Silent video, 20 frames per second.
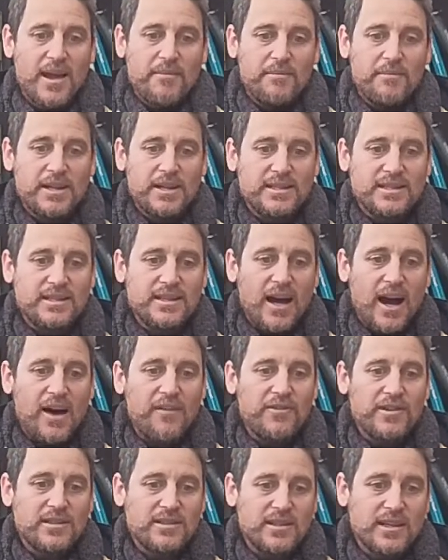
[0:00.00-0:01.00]
But it's the
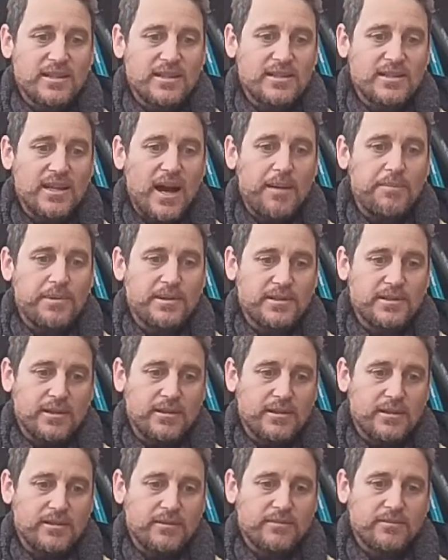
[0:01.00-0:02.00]

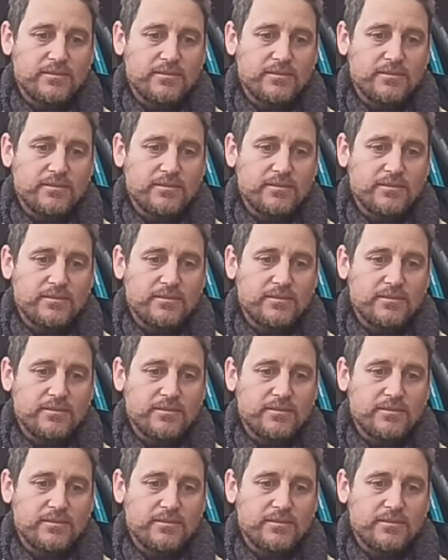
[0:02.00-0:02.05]
opposite.